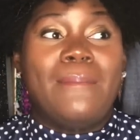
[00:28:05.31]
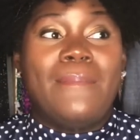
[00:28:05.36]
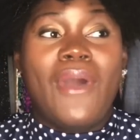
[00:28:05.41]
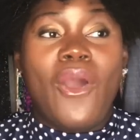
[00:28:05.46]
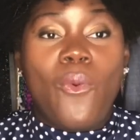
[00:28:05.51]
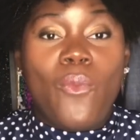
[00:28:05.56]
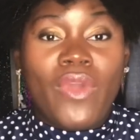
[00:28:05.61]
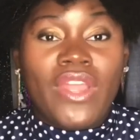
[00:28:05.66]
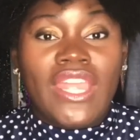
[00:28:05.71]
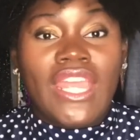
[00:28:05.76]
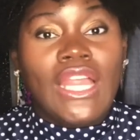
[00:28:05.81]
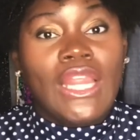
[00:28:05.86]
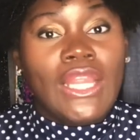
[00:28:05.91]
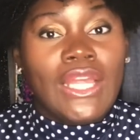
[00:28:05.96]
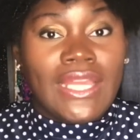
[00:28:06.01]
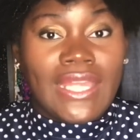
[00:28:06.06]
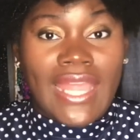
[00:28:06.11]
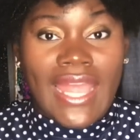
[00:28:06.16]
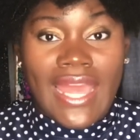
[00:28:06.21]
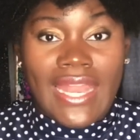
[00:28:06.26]
But when you
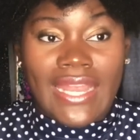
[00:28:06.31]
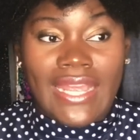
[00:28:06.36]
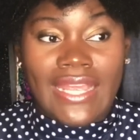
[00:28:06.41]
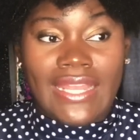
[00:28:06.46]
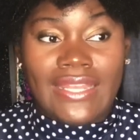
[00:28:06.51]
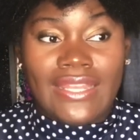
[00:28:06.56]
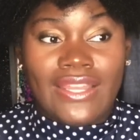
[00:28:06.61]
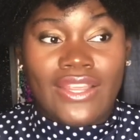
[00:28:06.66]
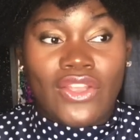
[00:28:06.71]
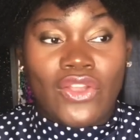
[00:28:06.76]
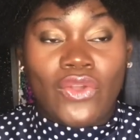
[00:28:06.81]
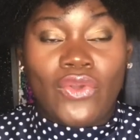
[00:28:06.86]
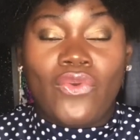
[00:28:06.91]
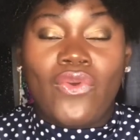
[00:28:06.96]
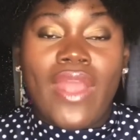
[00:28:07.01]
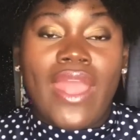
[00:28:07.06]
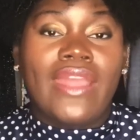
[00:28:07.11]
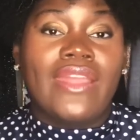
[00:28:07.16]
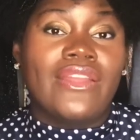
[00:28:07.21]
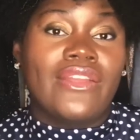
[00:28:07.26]
look at it,
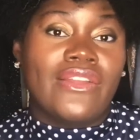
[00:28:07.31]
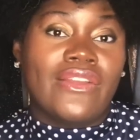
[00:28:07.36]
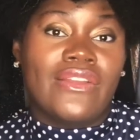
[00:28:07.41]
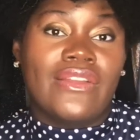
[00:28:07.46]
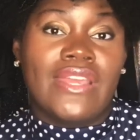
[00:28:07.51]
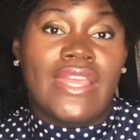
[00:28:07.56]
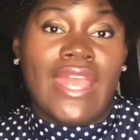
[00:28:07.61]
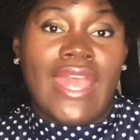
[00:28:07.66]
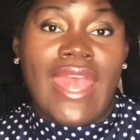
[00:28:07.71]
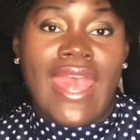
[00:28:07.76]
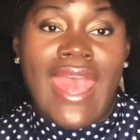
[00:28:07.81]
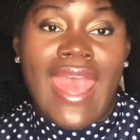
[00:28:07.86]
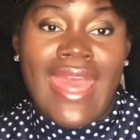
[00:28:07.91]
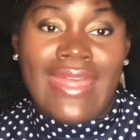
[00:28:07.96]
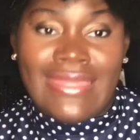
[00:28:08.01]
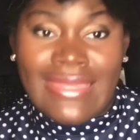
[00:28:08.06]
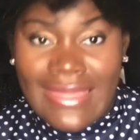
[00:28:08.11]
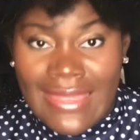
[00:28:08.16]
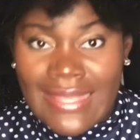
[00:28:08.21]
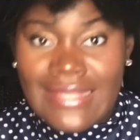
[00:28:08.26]
Cracker
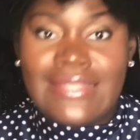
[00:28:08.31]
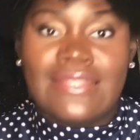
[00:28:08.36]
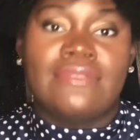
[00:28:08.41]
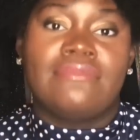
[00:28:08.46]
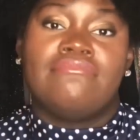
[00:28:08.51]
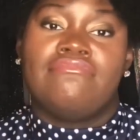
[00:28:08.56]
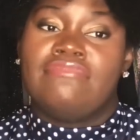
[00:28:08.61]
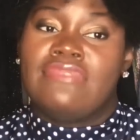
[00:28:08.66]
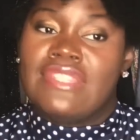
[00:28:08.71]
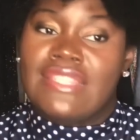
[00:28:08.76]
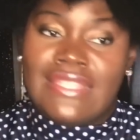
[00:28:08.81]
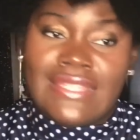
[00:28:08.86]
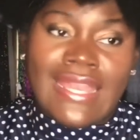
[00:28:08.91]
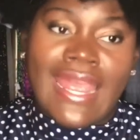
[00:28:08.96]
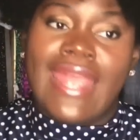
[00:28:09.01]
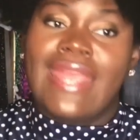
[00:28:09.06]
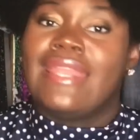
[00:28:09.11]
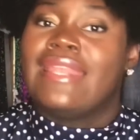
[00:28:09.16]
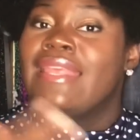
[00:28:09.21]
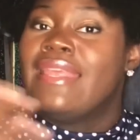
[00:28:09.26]
at this
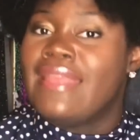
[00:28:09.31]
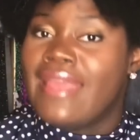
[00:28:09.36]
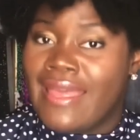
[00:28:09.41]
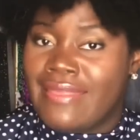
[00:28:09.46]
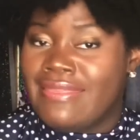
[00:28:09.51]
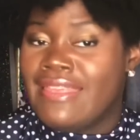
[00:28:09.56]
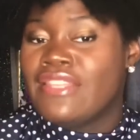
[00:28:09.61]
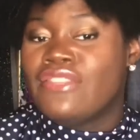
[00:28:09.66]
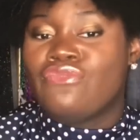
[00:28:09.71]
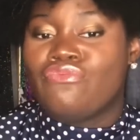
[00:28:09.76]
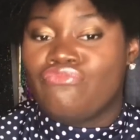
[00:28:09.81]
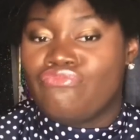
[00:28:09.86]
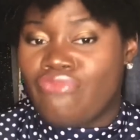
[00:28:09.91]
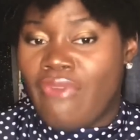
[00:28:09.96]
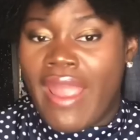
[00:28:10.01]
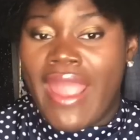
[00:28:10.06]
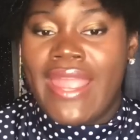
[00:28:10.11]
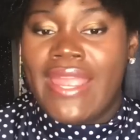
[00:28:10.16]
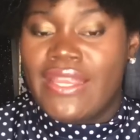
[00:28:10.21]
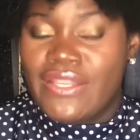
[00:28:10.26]
state, at this
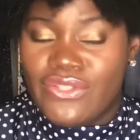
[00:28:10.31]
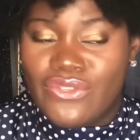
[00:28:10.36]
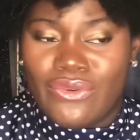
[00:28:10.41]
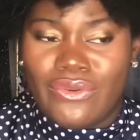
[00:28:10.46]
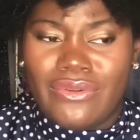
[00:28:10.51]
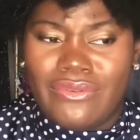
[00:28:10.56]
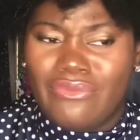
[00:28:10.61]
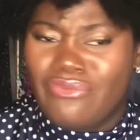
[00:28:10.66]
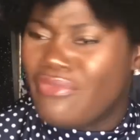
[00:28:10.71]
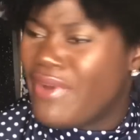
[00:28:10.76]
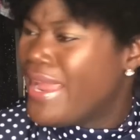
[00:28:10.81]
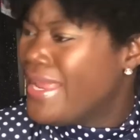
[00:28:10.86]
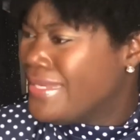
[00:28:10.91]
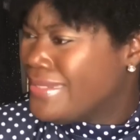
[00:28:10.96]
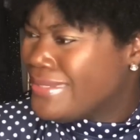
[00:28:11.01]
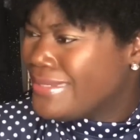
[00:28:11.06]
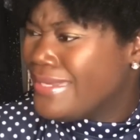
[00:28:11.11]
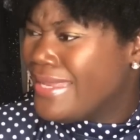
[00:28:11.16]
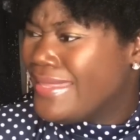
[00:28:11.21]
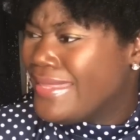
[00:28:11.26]
range or
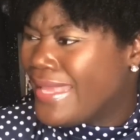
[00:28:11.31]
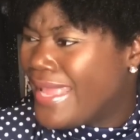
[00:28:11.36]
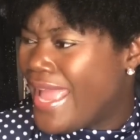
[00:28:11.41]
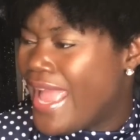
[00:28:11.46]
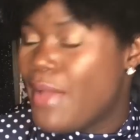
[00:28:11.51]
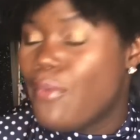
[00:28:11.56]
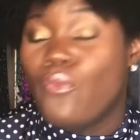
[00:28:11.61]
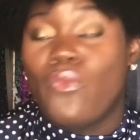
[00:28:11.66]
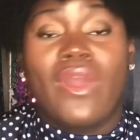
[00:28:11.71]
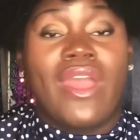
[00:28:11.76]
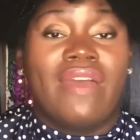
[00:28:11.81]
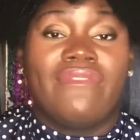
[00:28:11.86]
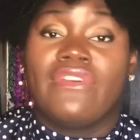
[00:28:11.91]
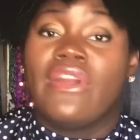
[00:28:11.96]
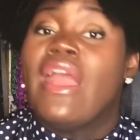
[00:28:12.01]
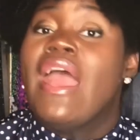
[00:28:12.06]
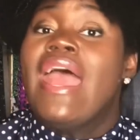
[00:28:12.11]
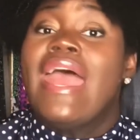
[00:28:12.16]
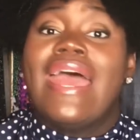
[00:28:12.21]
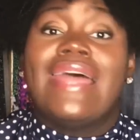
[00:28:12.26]
rate in the game,
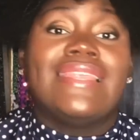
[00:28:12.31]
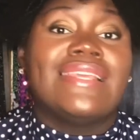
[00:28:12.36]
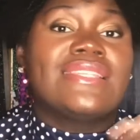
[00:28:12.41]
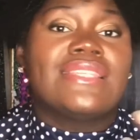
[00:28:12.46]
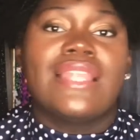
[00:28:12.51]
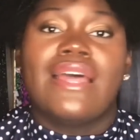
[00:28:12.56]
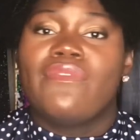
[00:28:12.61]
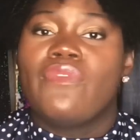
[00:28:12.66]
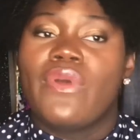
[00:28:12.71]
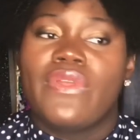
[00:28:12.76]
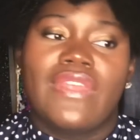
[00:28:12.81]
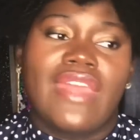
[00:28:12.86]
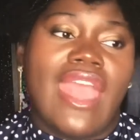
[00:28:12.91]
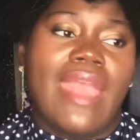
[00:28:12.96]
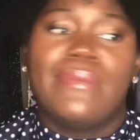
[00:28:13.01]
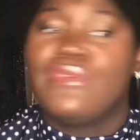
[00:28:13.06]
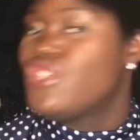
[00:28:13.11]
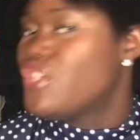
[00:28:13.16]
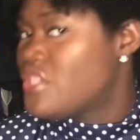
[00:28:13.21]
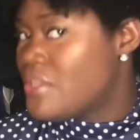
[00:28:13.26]
wherever, at this level in the
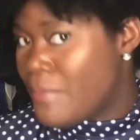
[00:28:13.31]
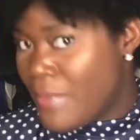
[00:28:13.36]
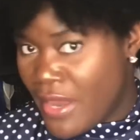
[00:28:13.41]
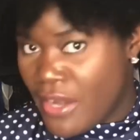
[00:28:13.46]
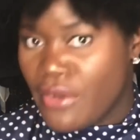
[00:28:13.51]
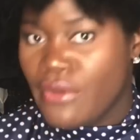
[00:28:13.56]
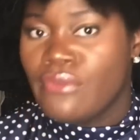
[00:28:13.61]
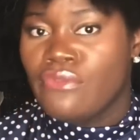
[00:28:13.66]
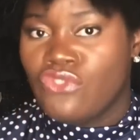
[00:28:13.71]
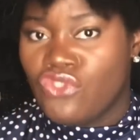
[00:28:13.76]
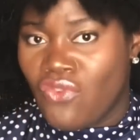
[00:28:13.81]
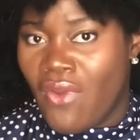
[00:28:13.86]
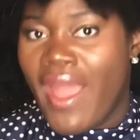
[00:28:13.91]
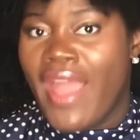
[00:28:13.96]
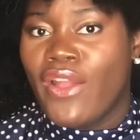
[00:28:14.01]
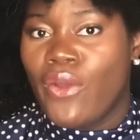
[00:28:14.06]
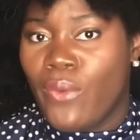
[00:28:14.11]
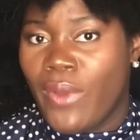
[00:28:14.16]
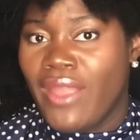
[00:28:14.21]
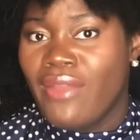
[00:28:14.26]
game is just a better
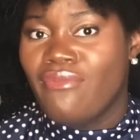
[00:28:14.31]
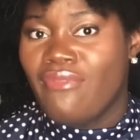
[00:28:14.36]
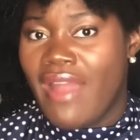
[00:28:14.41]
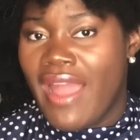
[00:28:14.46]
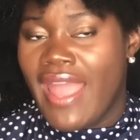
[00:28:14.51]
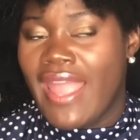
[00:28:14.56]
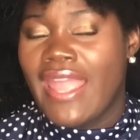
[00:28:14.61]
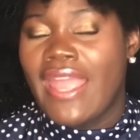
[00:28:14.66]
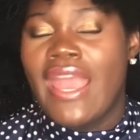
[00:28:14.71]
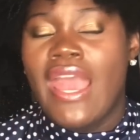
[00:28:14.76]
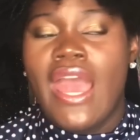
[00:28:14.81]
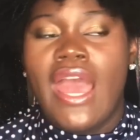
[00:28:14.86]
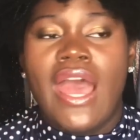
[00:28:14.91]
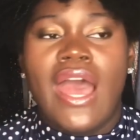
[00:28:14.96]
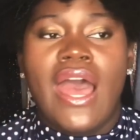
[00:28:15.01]
drag queen, right?